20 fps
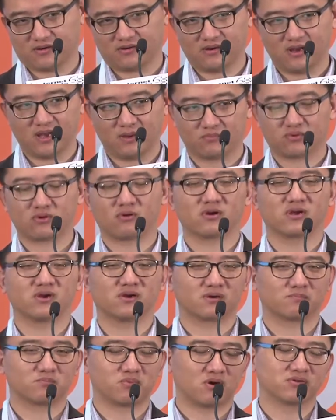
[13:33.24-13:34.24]

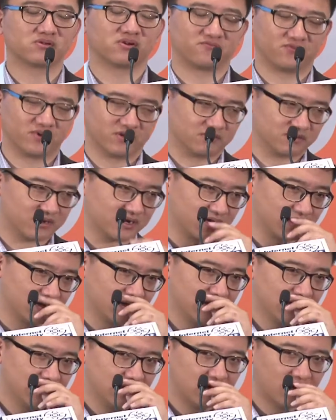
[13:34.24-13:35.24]
employer point of view, okay,
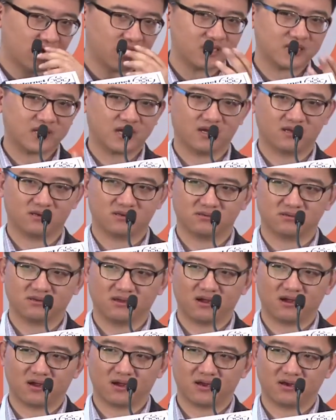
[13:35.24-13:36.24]
I can
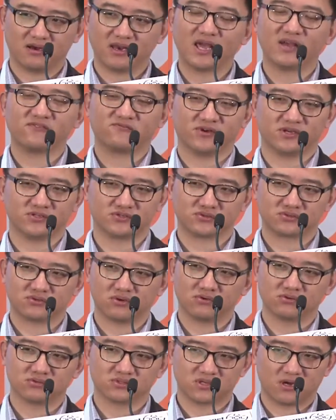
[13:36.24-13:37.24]
leverage
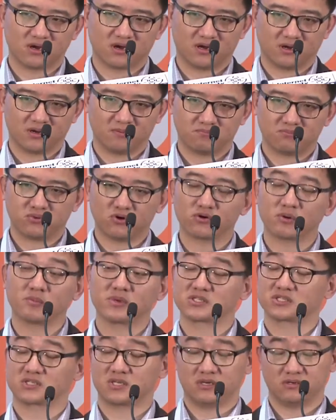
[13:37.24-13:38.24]
those
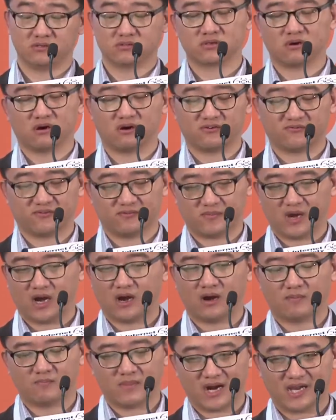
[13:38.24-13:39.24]
programming skills of
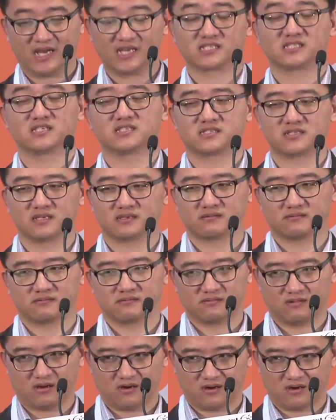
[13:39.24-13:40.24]
my
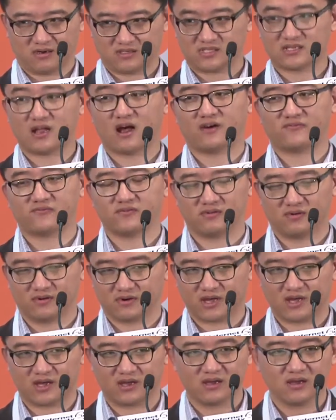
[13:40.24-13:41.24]
existing staff,
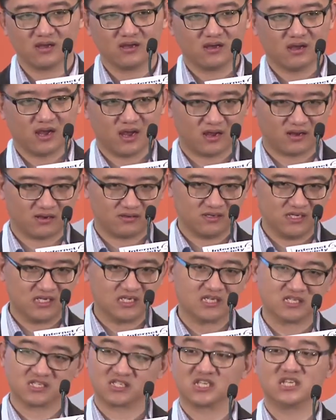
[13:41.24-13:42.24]
okay, and it
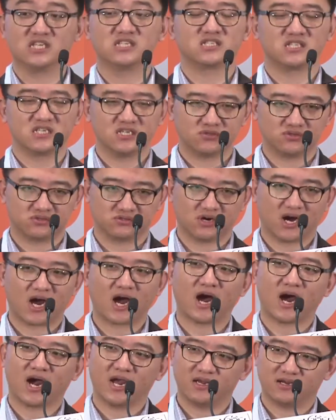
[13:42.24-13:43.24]
is easy to
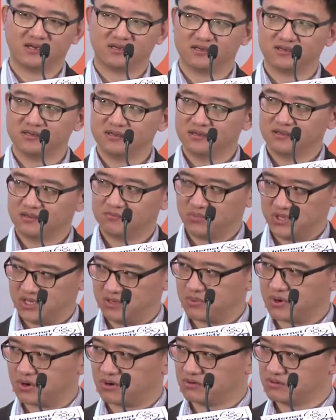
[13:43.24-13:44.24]
hire
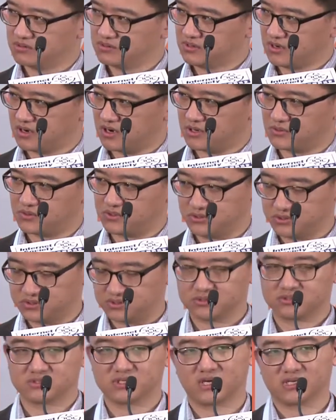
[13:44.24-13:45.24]
people to
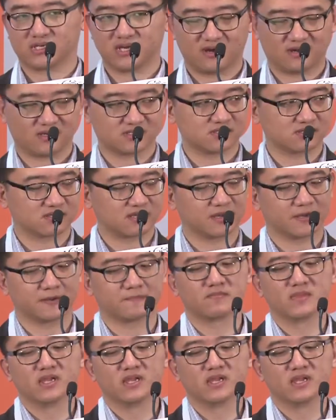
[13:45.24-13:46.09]
do their tasks, okay.